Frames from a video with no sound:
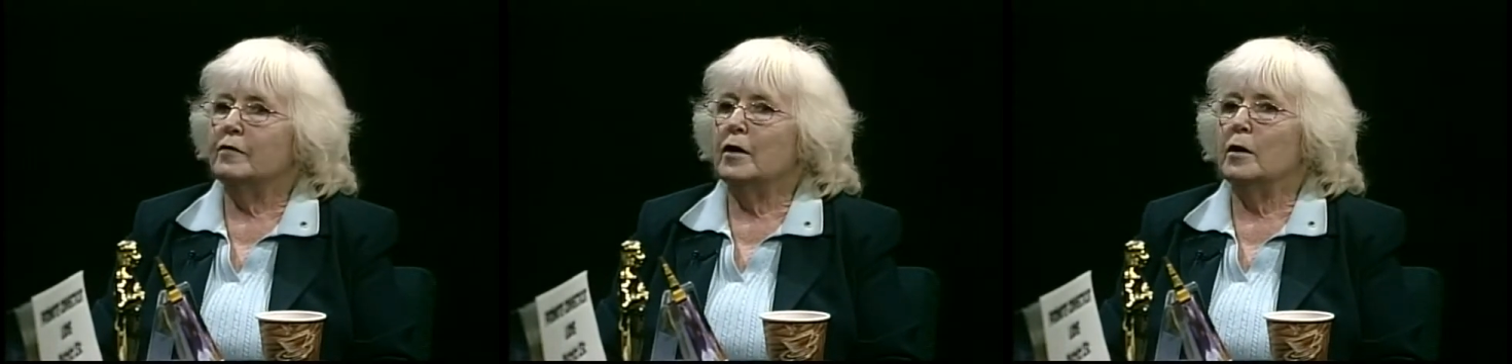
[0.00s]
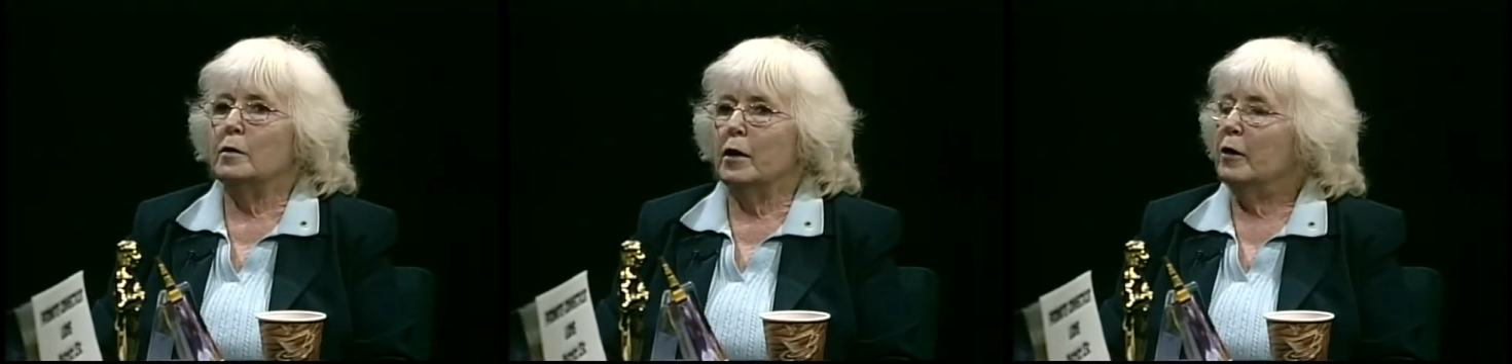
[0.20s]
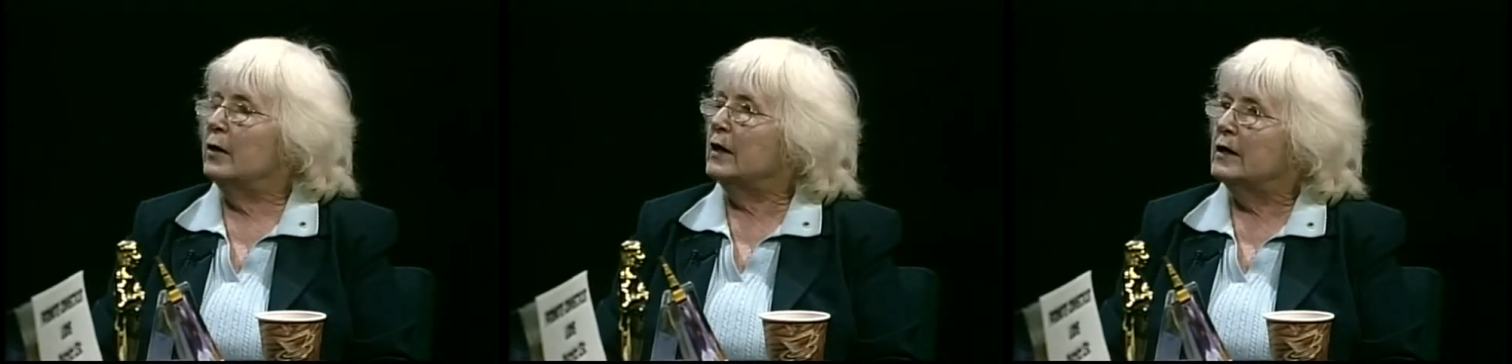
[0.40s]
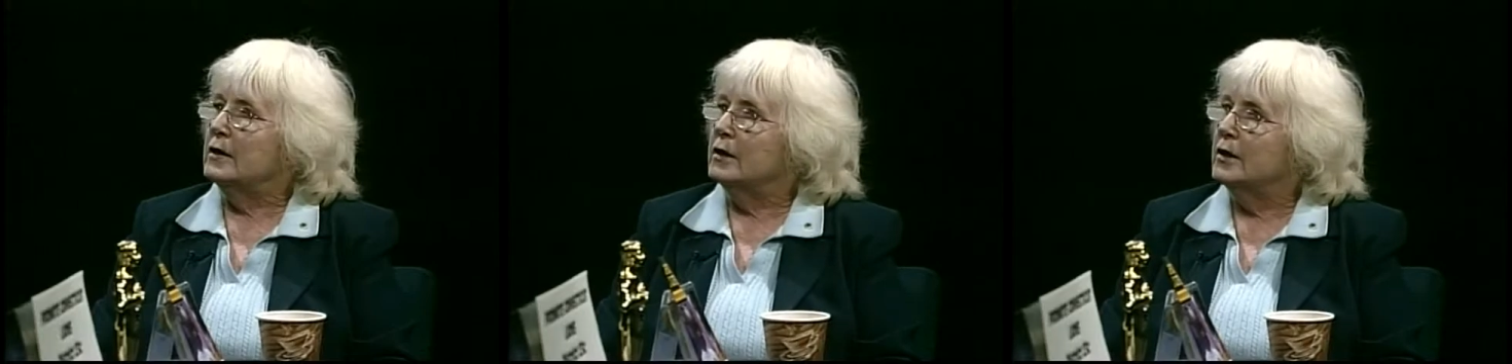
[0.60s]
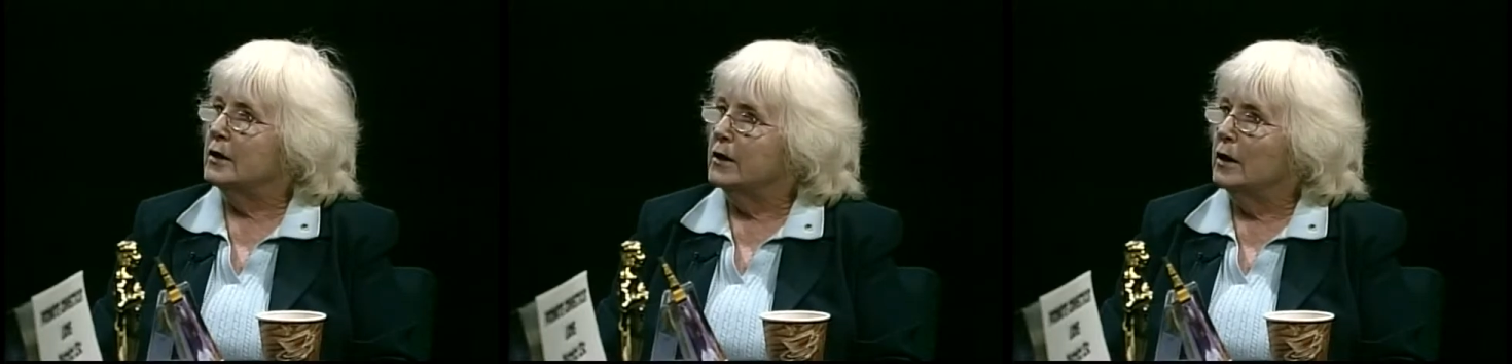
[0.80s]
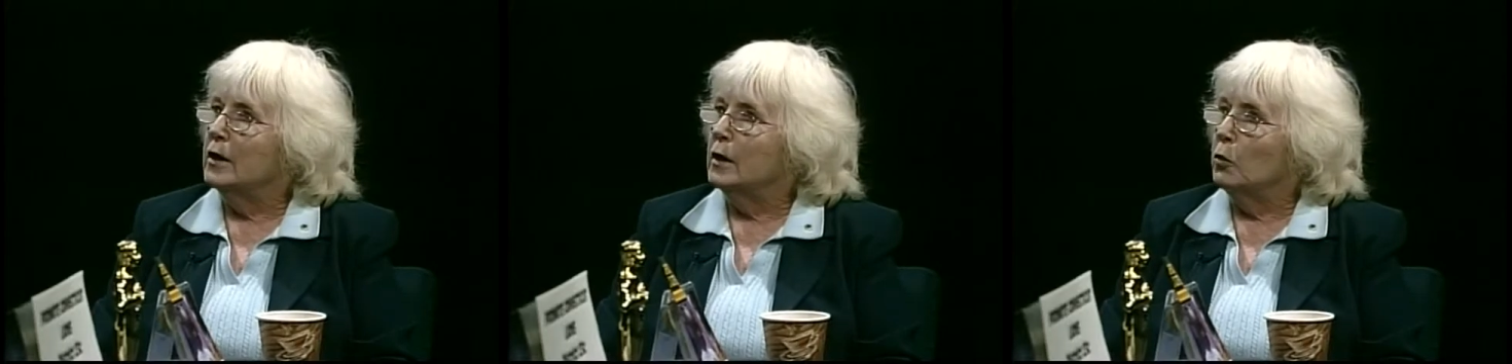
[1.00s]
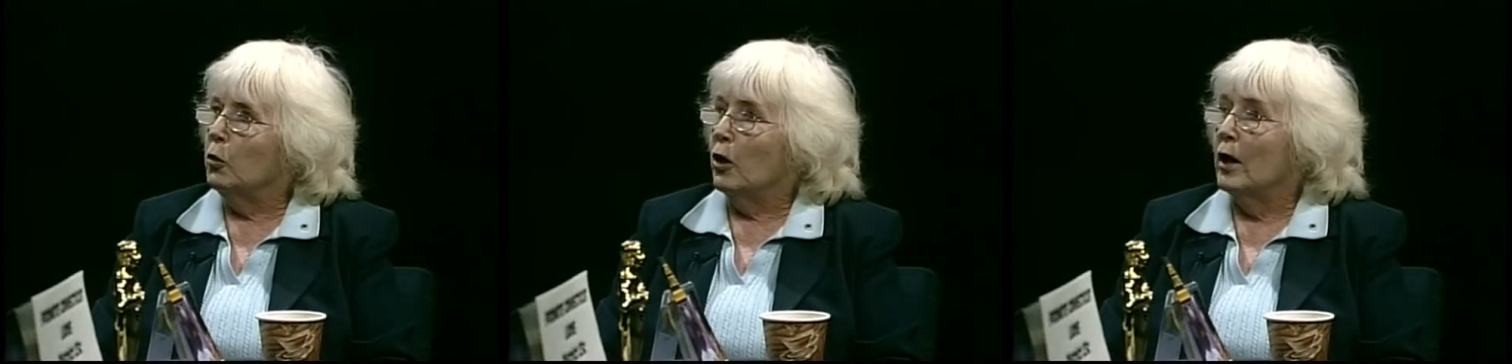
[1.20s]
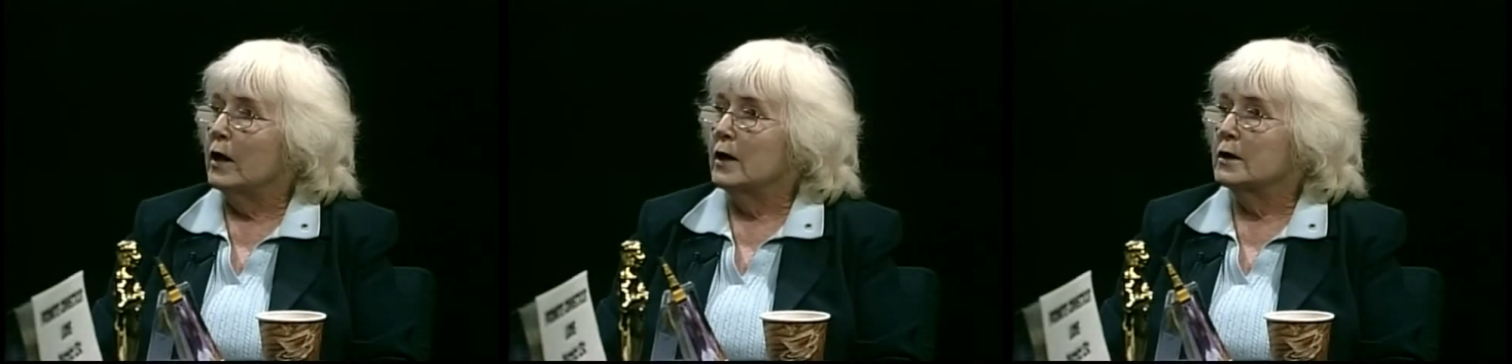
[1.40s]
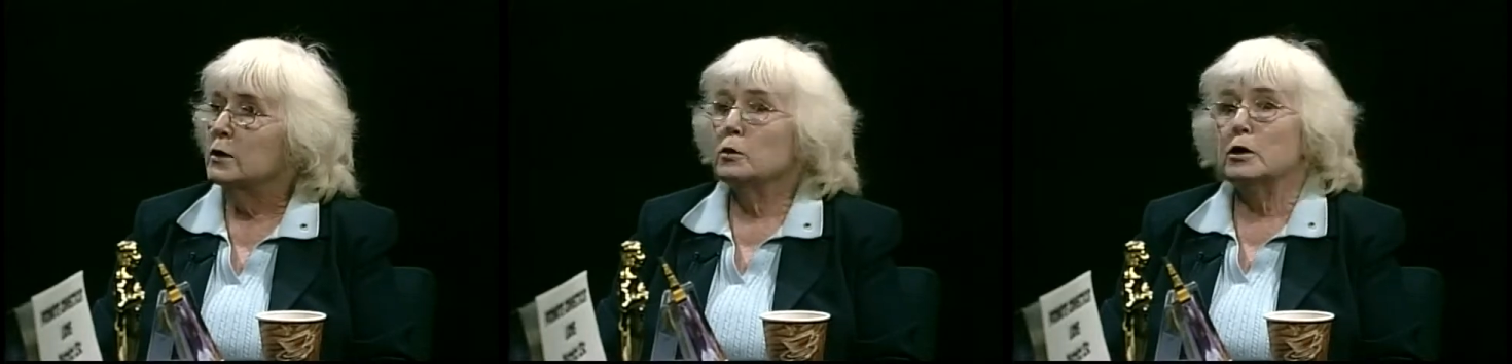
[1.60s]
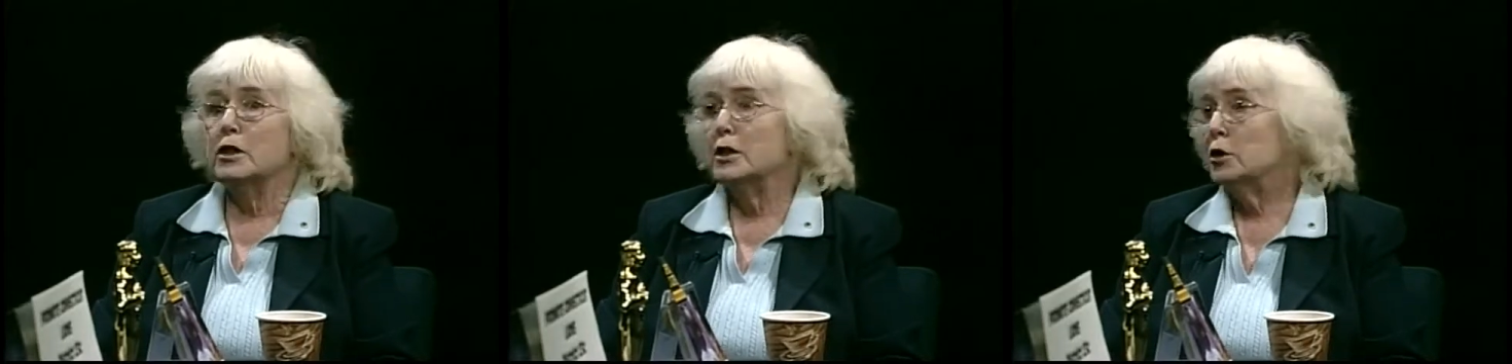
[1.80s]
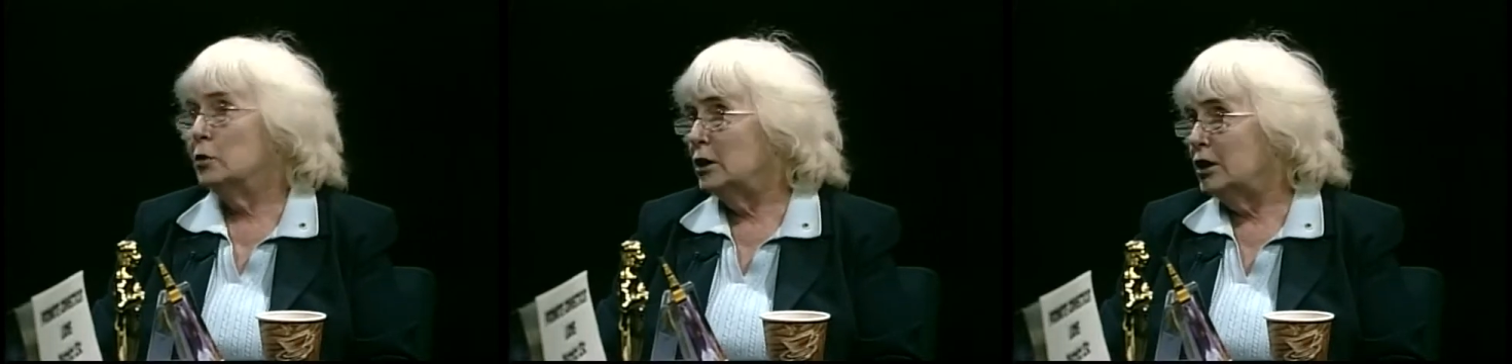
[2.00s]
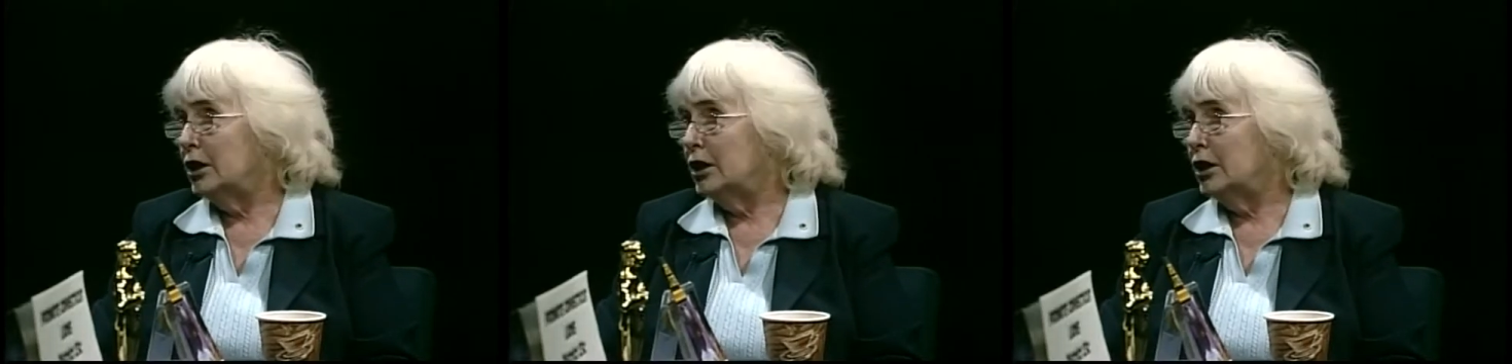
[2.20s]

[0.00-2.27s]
American Distilling products, which is witch